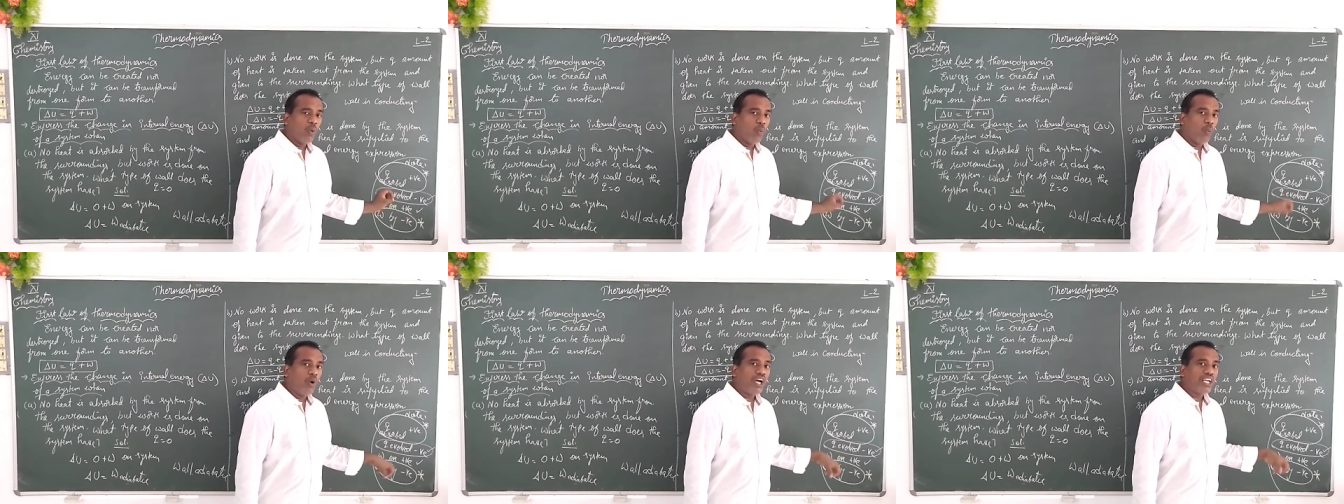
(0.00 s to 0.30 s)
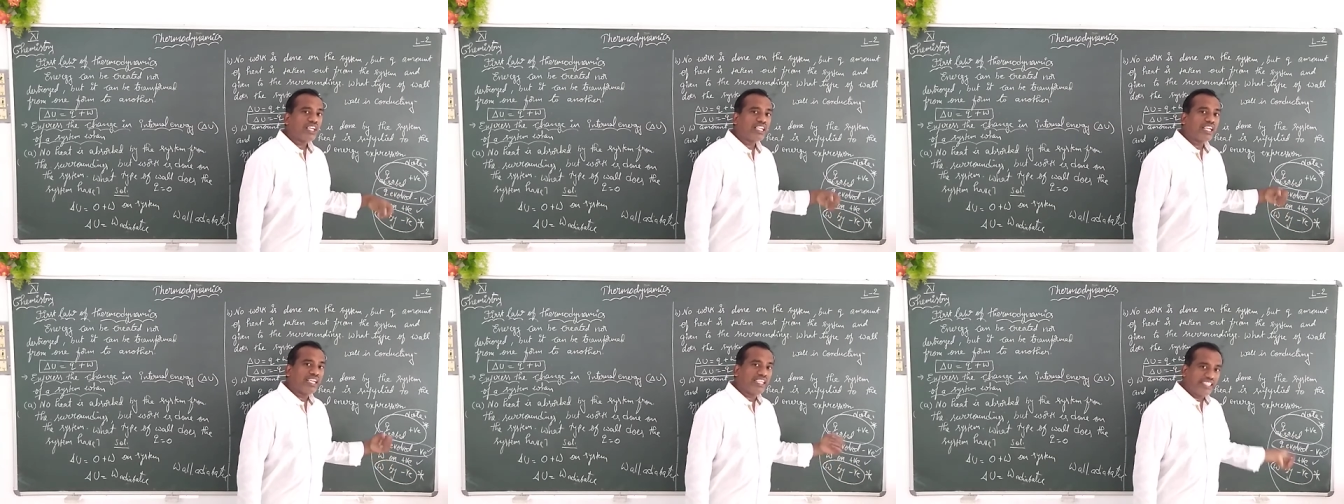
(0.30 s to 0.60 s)

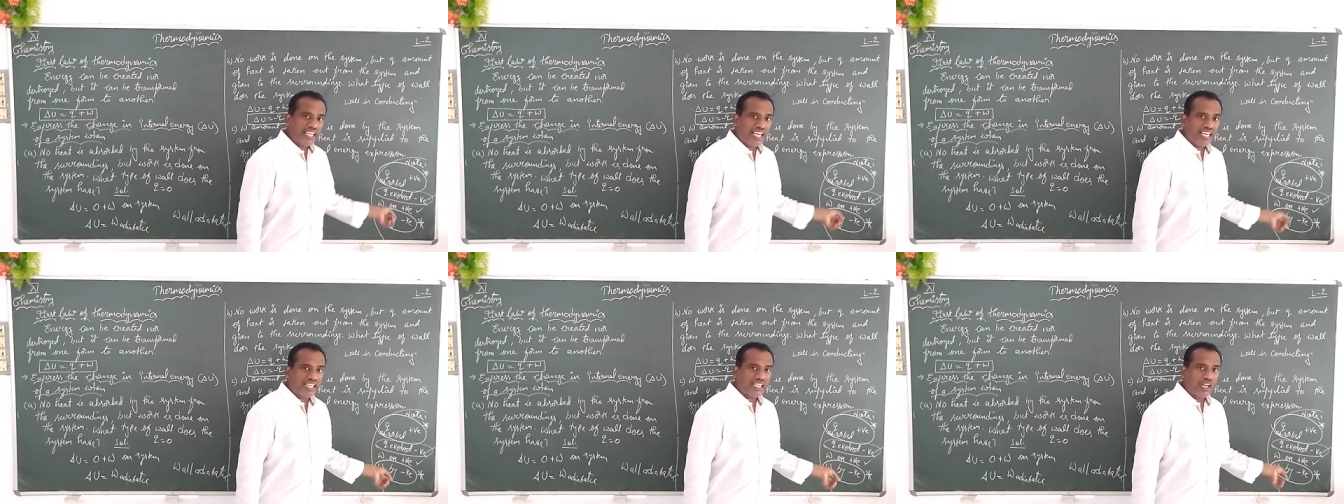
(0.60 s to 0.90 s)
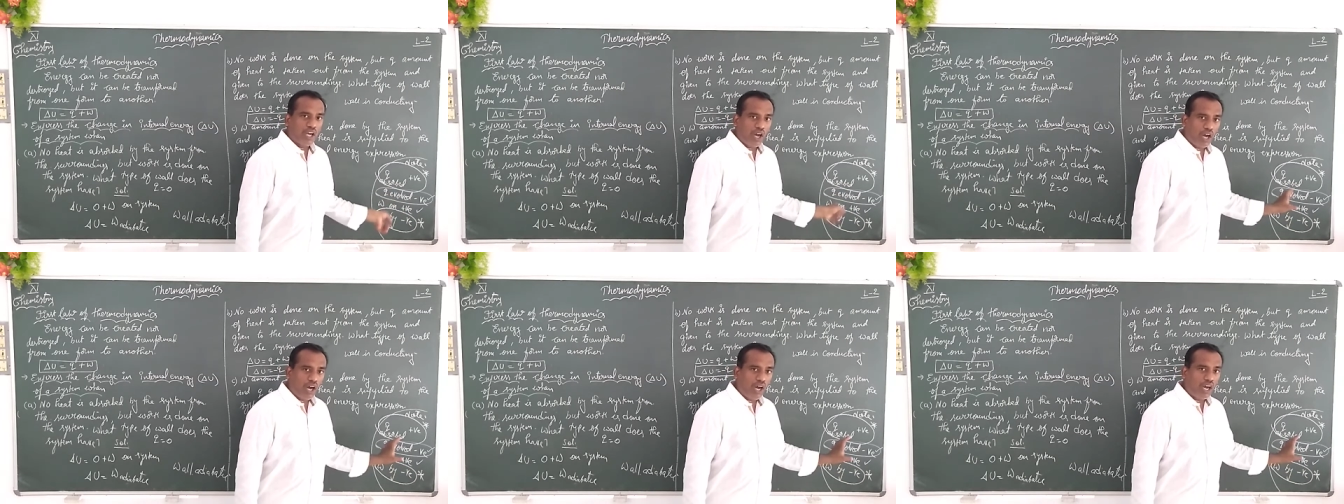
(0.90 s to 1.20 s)
Work
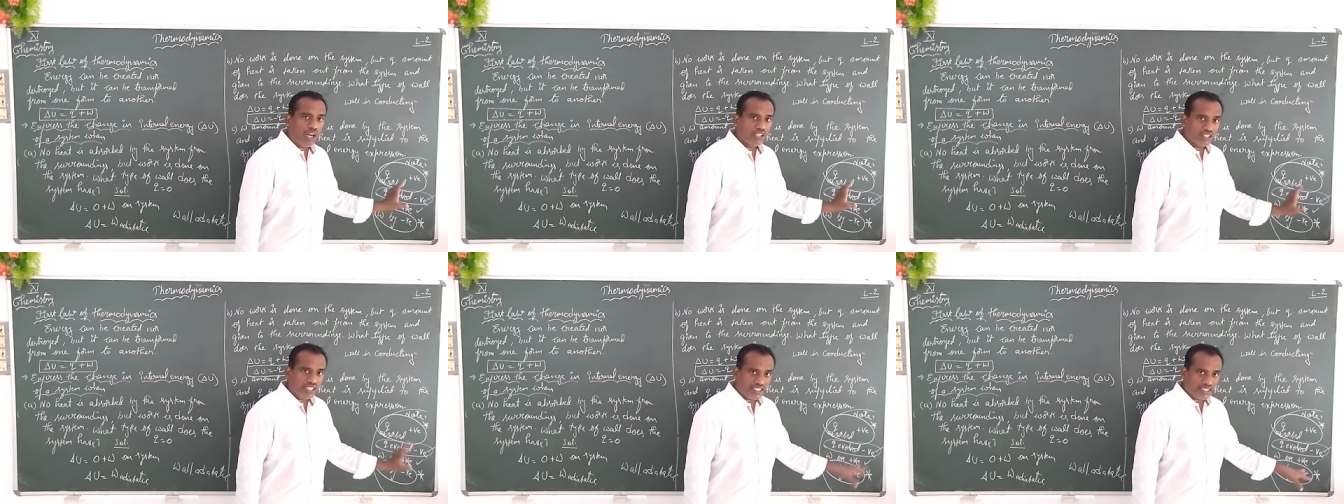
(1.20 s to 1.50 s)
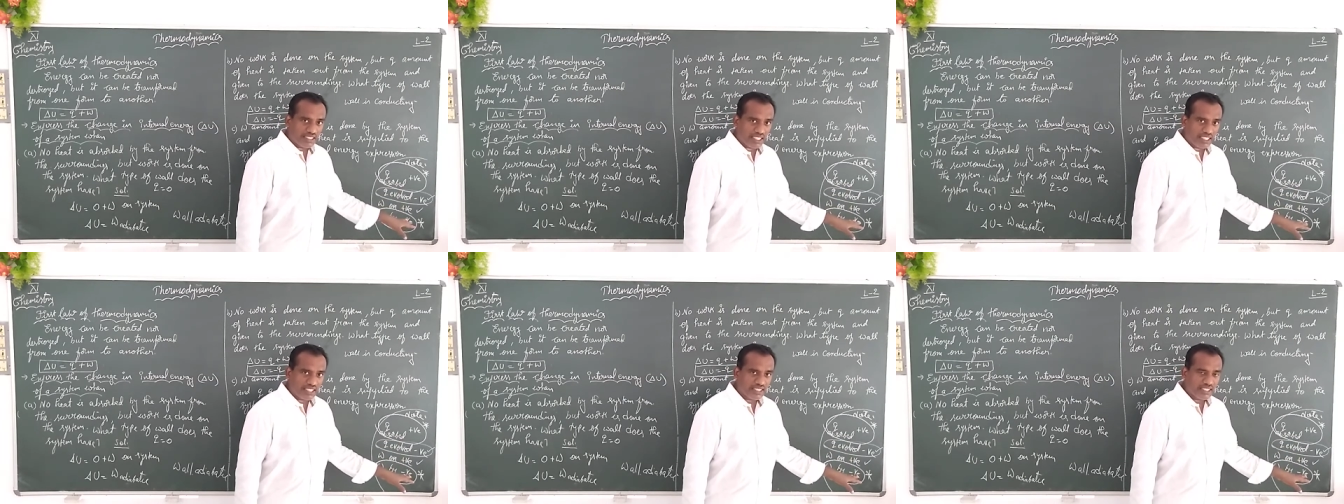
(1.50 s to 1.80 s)
done on the
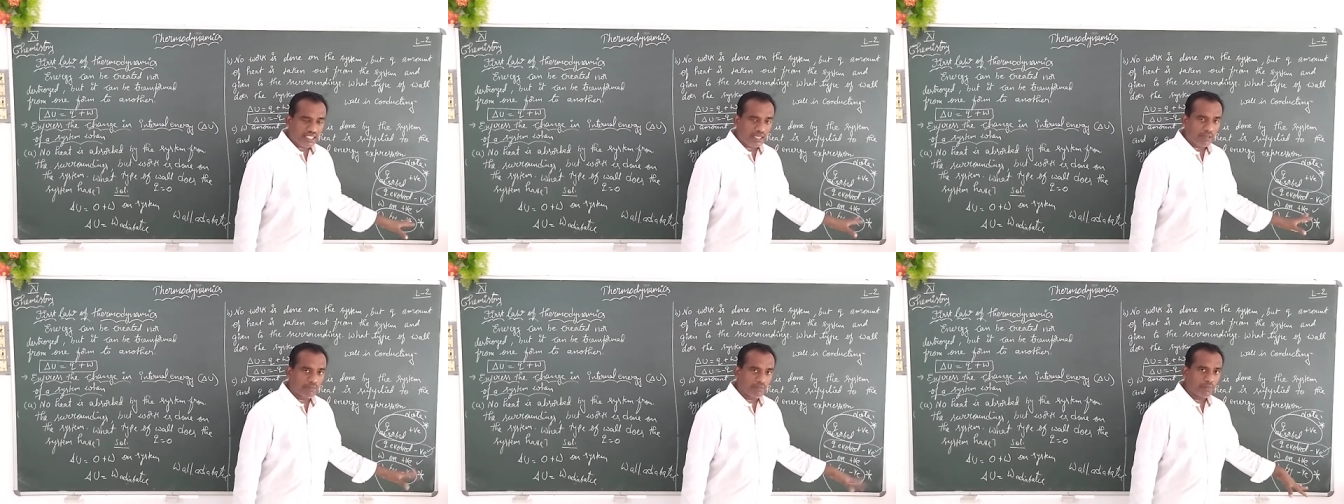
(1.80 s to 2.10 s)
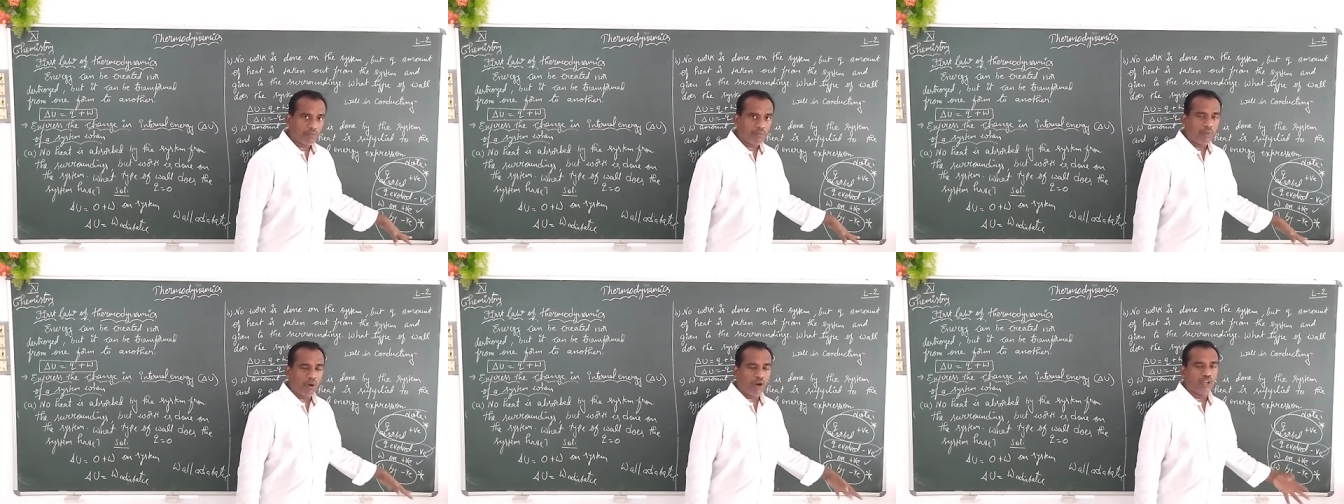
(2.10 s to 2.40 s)
system,
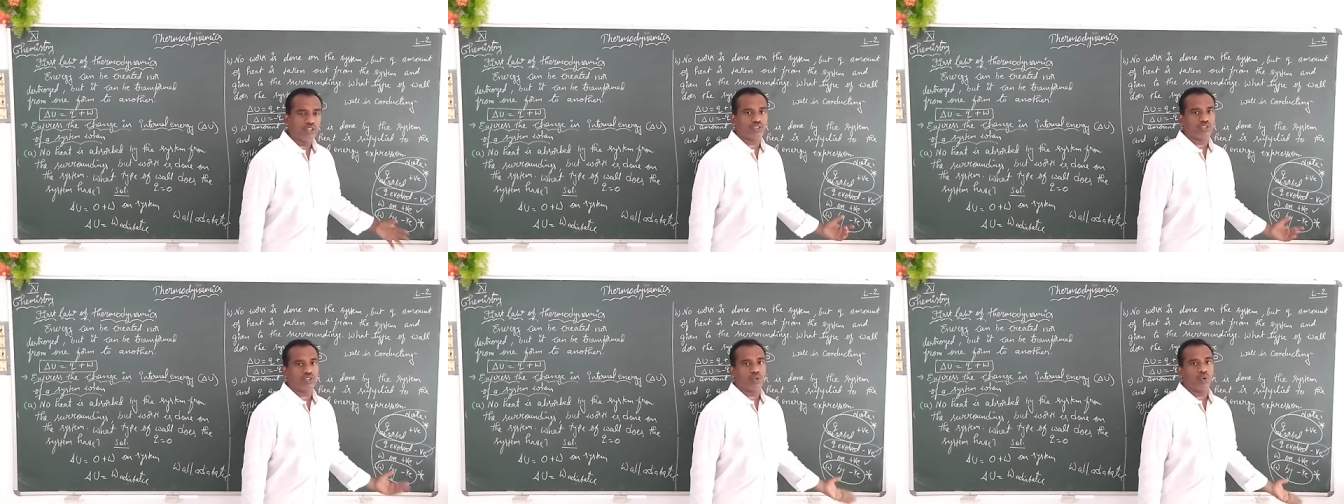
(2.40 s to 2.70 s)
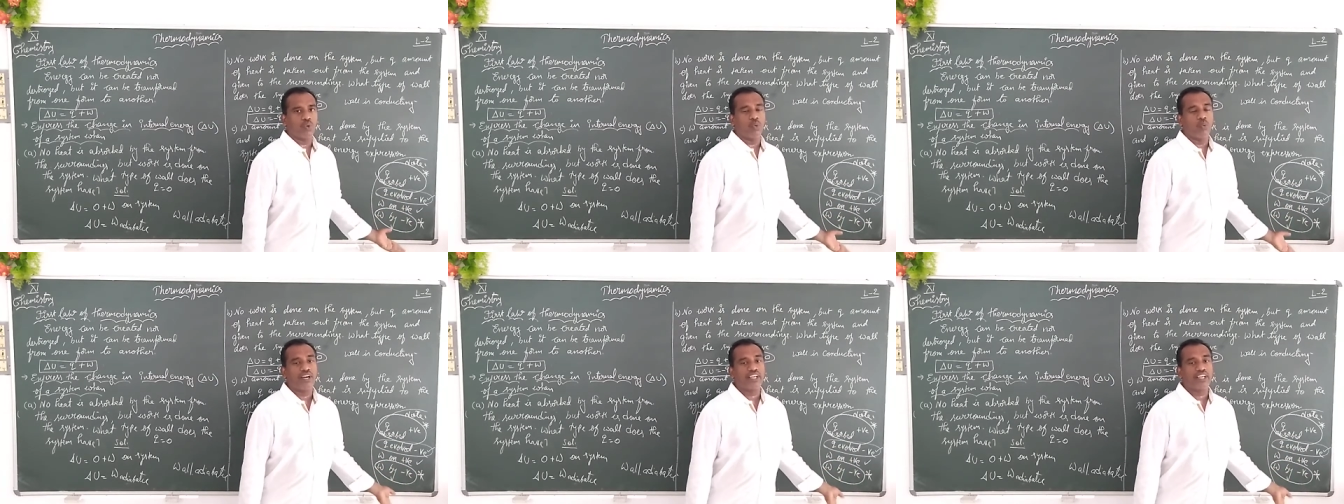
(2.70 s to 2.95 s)
positive.